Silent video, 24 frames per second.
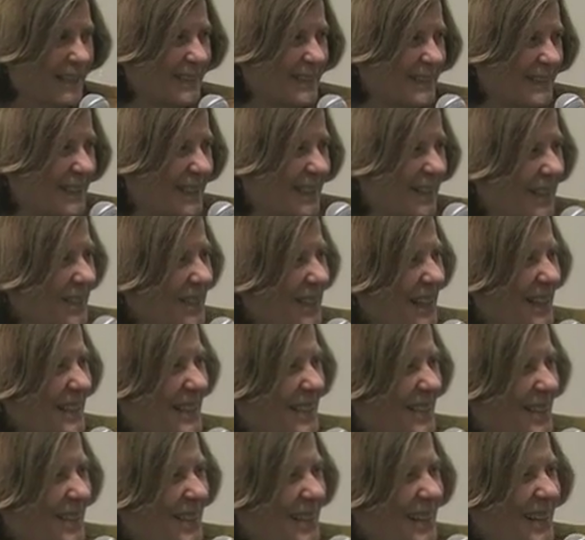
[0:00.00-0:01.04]
So I'm going to
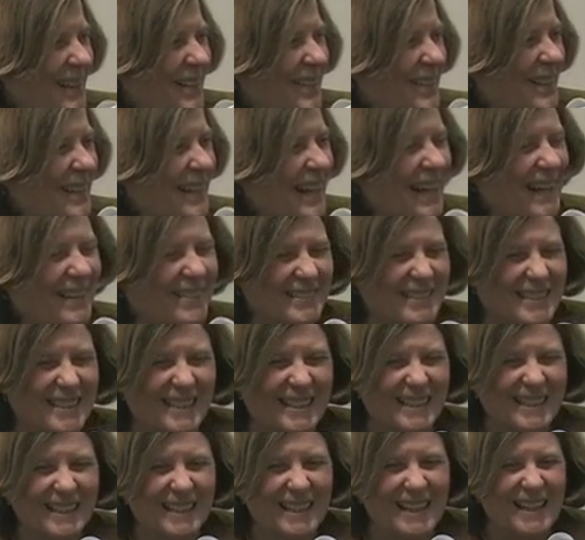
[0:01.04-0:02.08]
turn it over now
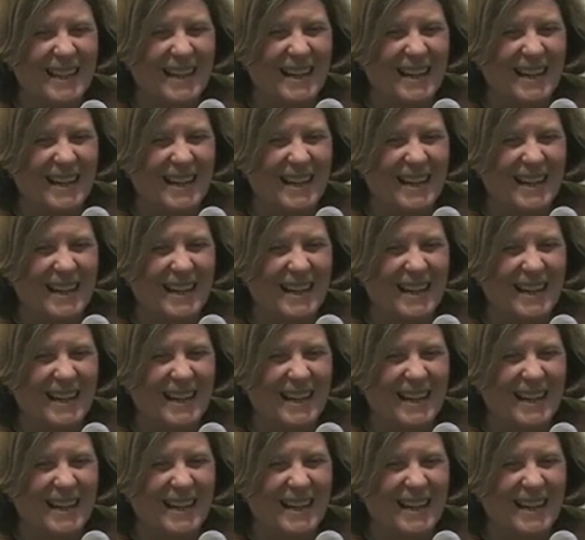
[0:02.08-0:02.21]
to